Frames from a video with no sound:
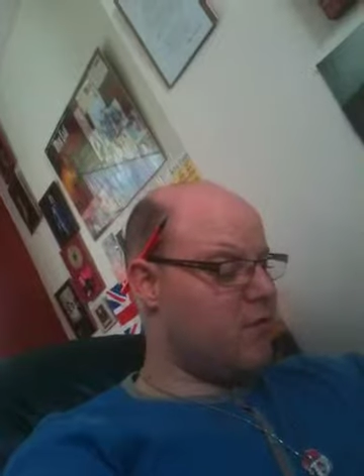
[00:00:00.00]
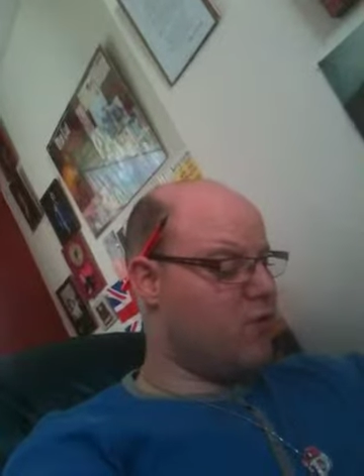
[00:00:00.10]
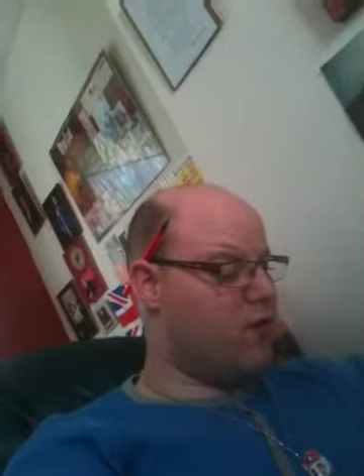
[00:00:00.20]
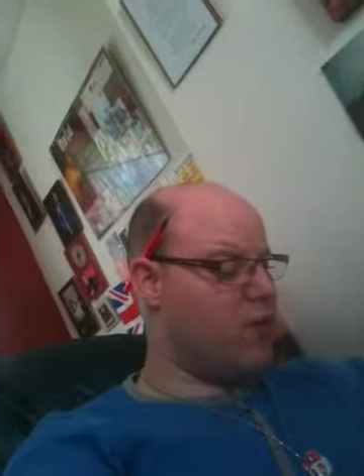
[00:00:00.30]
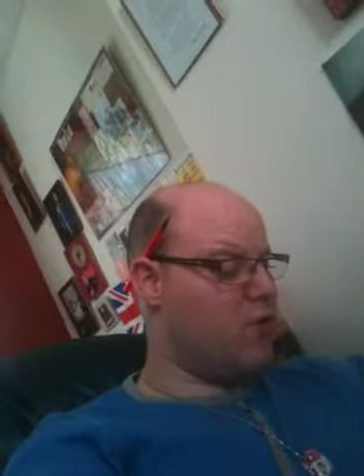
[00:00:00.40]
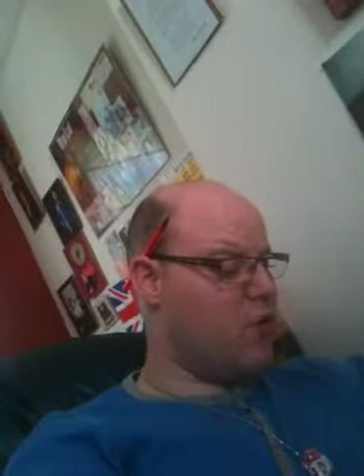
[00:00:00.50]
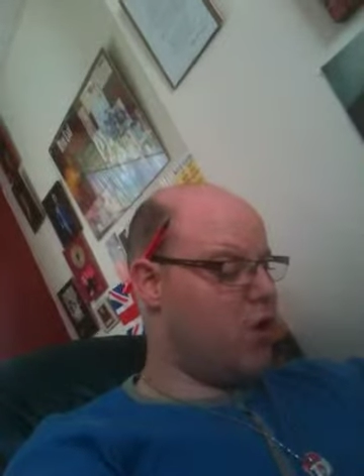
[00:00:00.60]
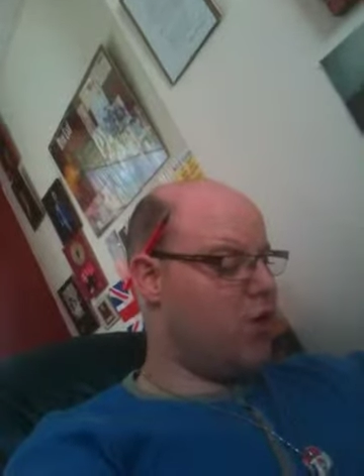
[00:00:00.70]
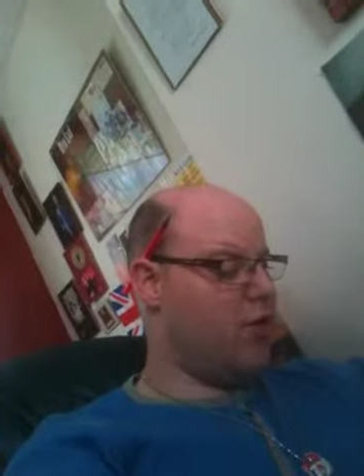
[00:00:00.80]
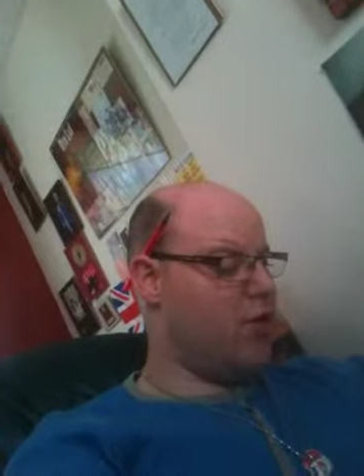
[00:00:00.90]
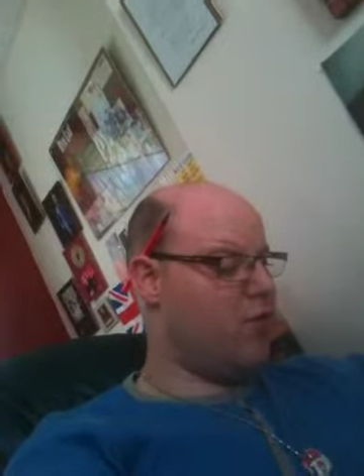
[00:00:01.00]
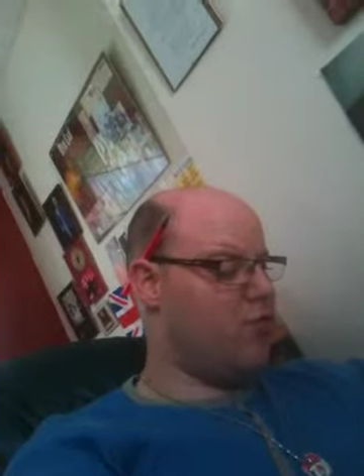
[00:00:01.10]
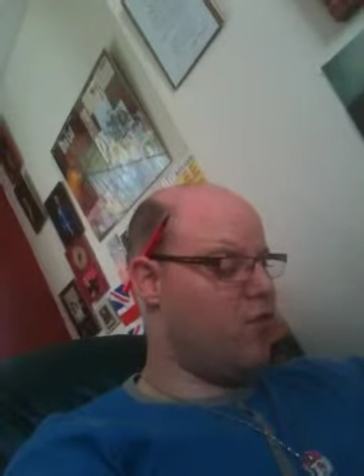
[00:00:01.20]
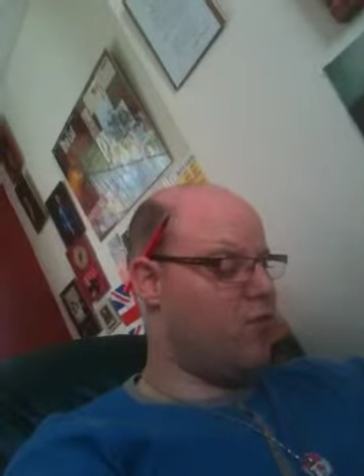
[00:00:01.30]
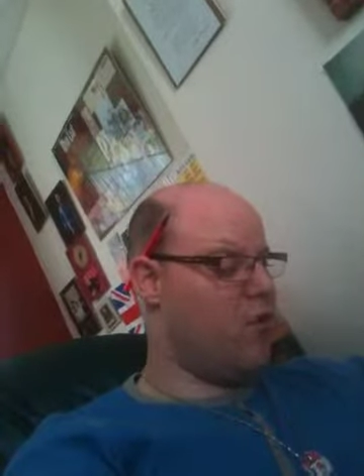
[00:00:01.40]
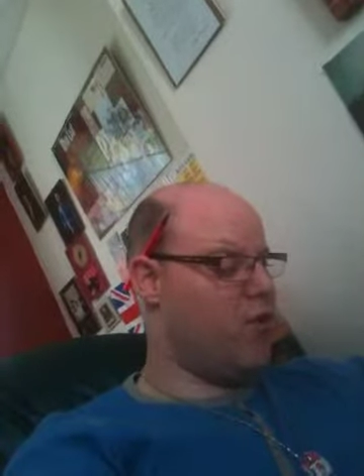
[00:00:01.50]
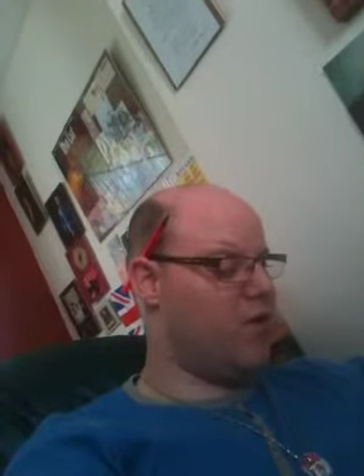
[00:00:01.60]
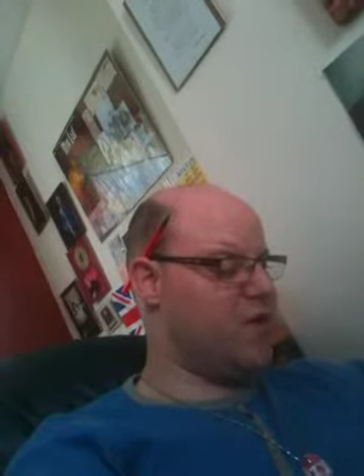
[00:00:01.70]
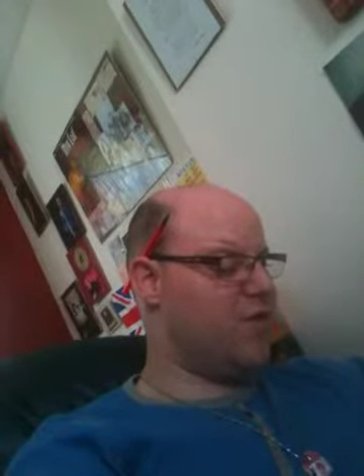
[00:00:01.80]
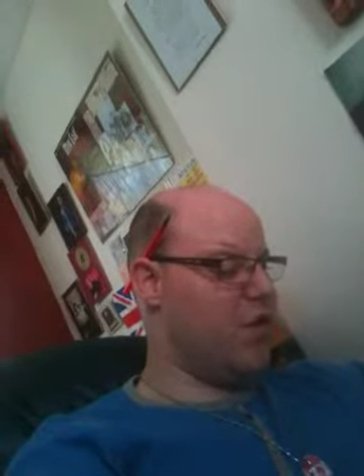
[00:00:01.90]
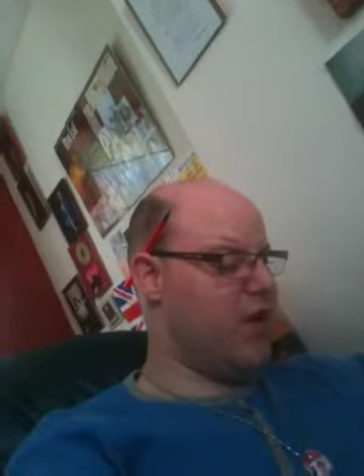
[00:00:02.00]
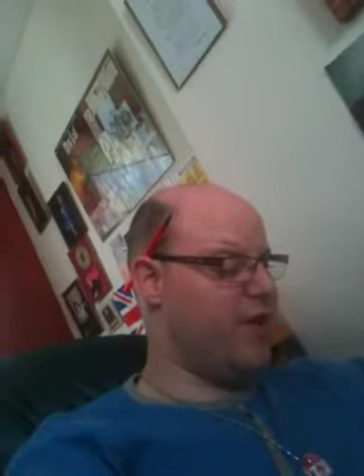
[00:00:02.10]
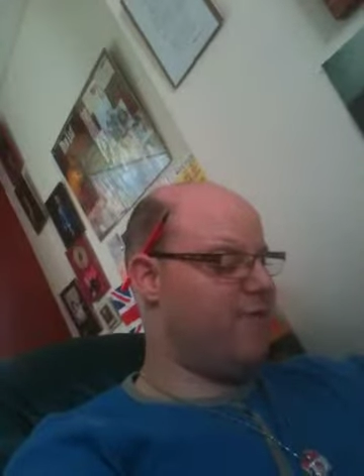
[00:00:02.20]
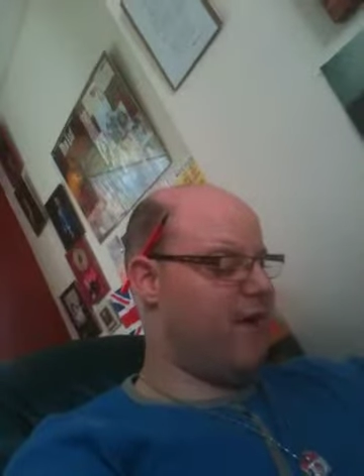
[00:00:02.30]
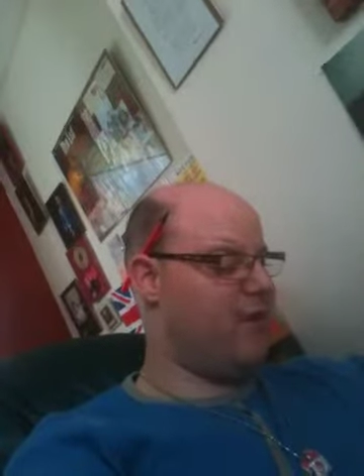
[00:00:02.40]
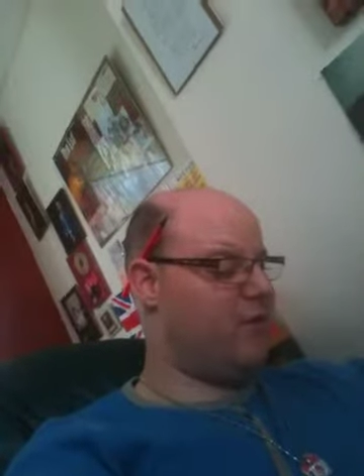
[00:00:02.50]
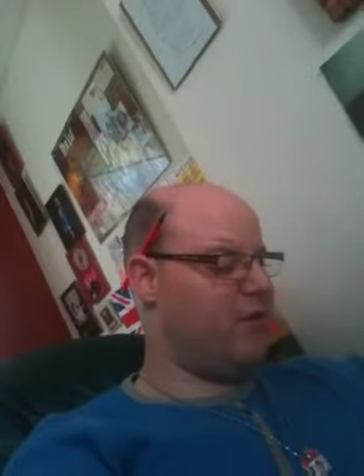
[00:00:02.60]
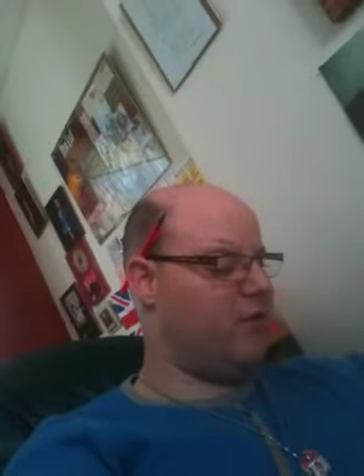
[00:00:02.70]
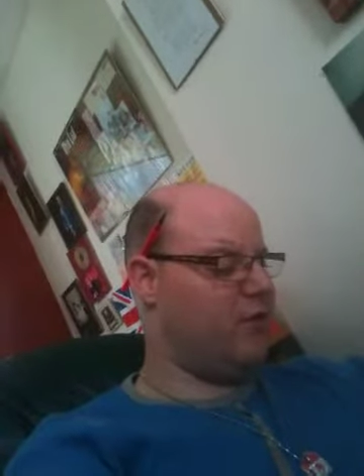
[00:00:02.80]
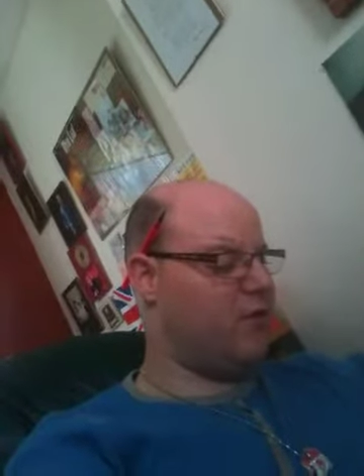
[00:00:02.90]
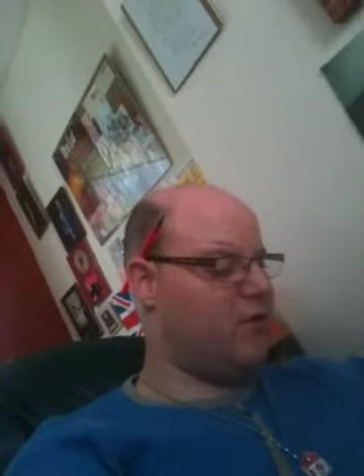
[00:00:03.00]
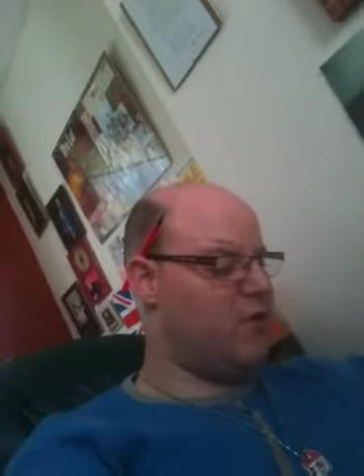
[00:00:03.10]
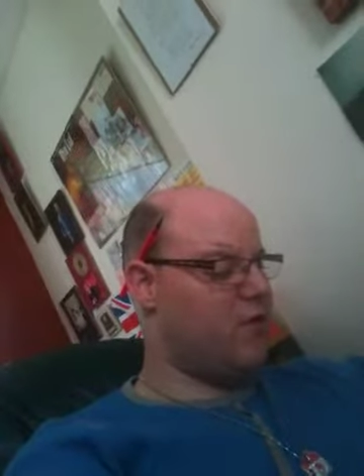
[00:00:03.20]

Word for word: When you're gone, will mourners flock in thousands?